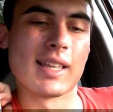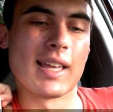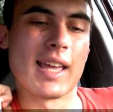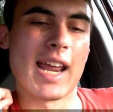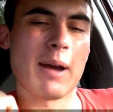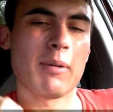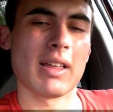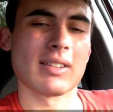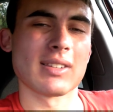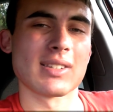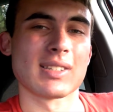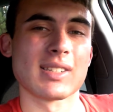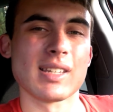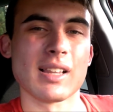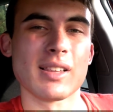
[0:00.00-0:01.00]
And I like to
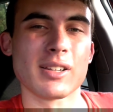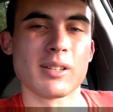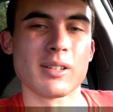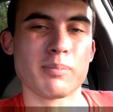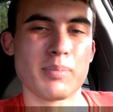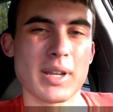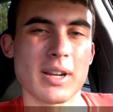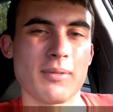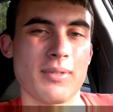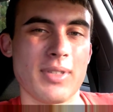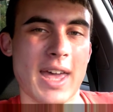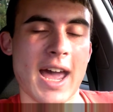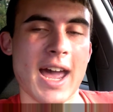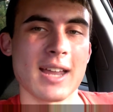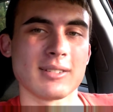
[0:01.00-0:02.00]
see a little bit of
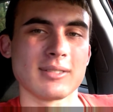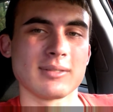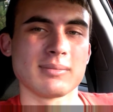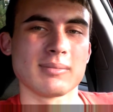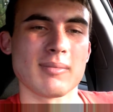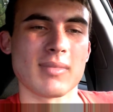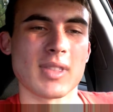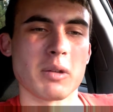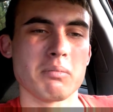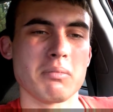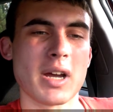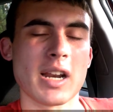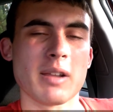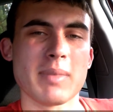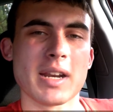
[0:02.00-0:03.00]
that.
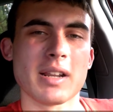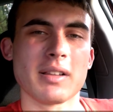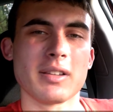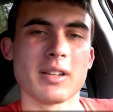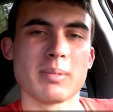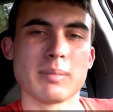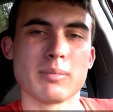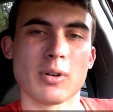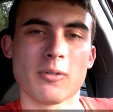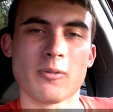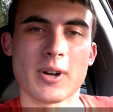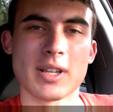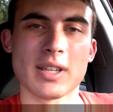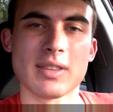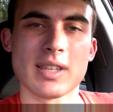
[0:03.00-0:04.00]
Might have made it a little bit more
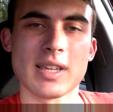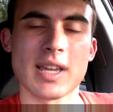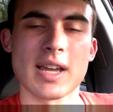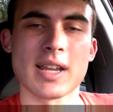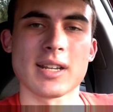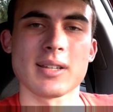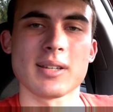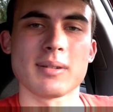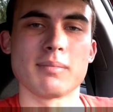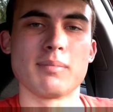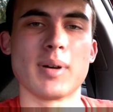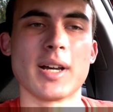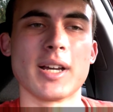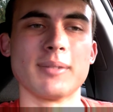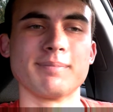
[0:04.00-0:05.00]
funny in the end,
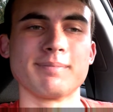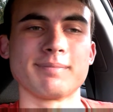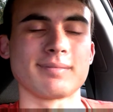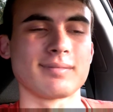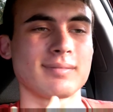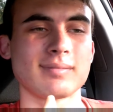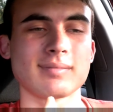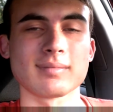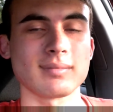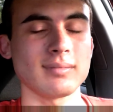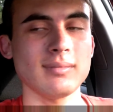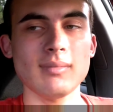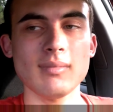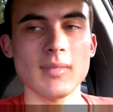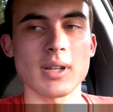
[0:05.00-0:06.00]
but
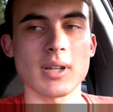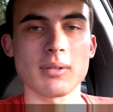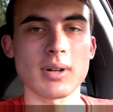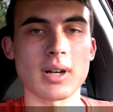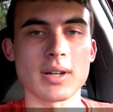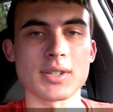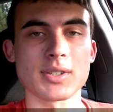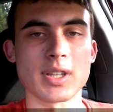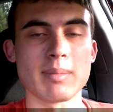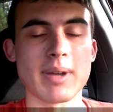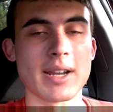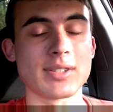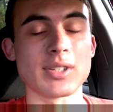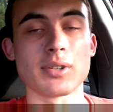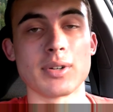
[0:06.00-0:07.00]
honestly,
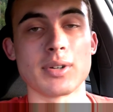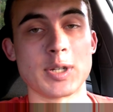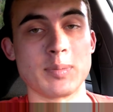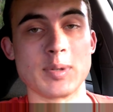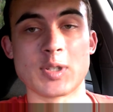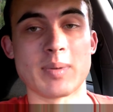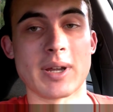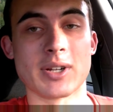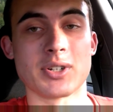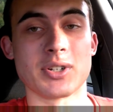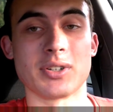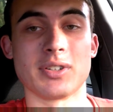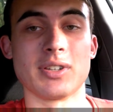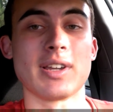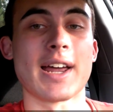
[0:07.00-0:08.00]
man, it's a Christmas
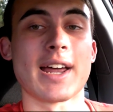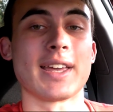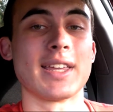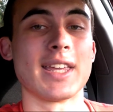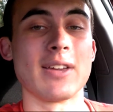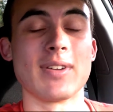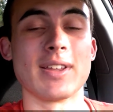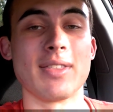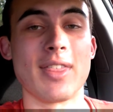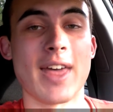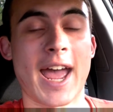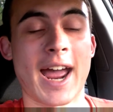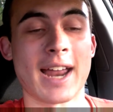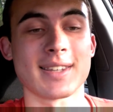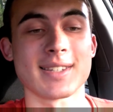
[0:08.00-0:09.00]
special. You gotta give it
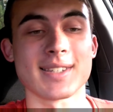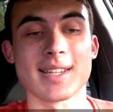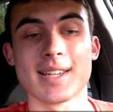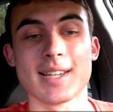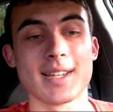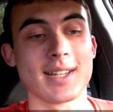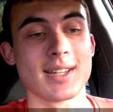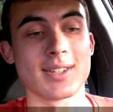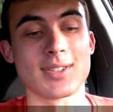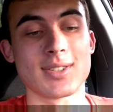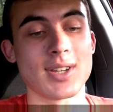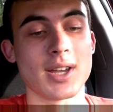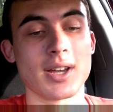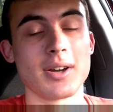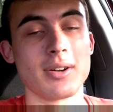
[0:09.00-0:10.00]
that.
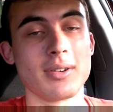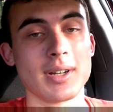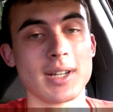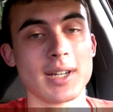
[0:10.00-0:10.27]
So,